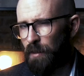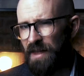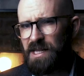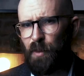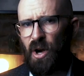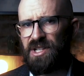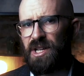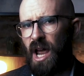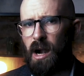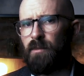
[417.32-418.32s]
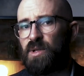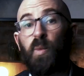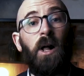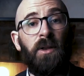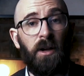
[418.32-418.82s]
By this point, Karem was
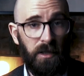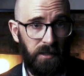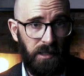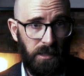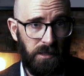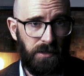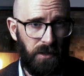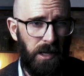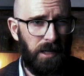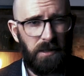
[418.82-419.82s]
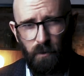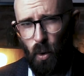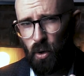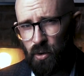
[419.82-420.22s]
well known in the industry, and more